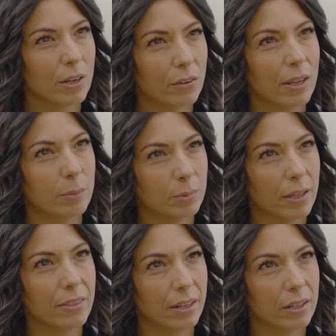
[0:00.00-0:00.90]
when you're on a
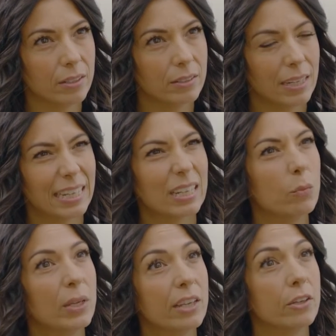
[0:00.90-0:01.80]
blood thinner, and it
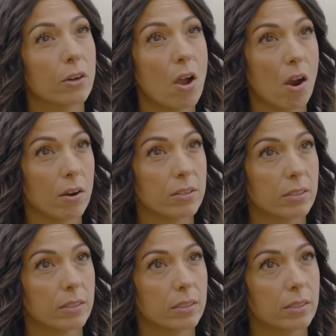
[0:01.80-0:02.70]
can weaken your heart.
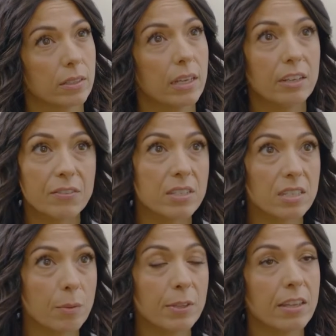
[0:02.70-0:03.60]
And if this
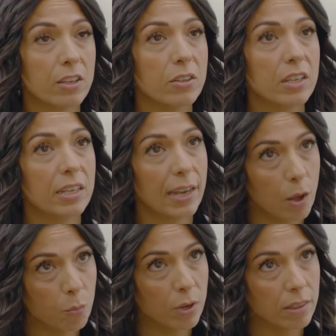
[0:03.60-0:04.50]
is something that you think you need
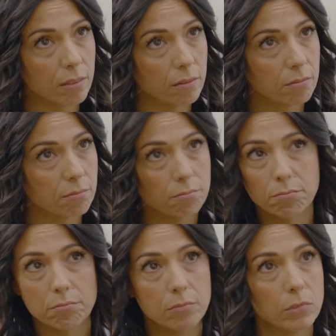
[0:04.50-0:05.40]
help with,
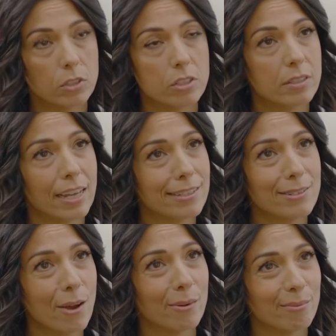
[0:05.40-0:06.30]
just let
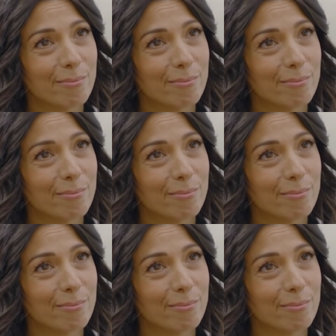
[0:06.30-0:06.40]
us know.